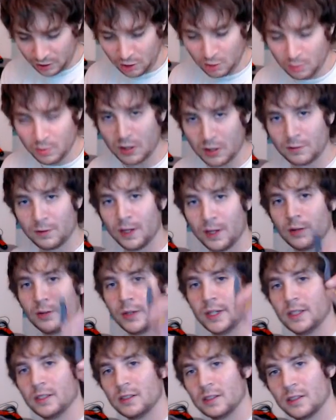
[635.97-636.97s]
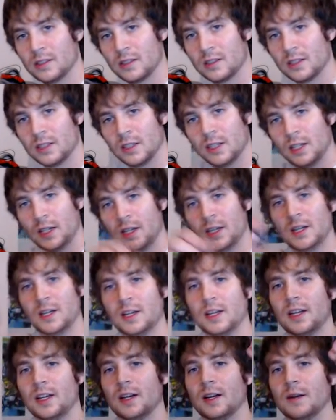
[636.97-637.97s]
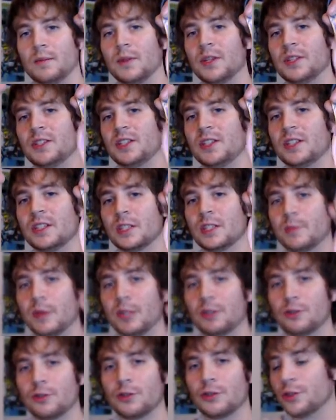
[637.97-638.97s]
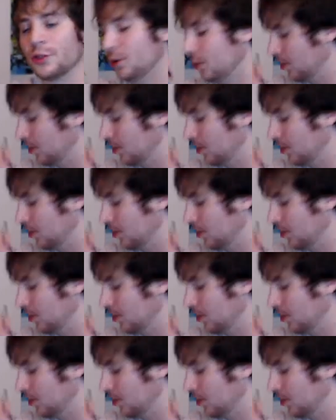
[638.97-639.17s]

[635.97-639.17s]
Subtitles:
butterfly wings. This is a special suit.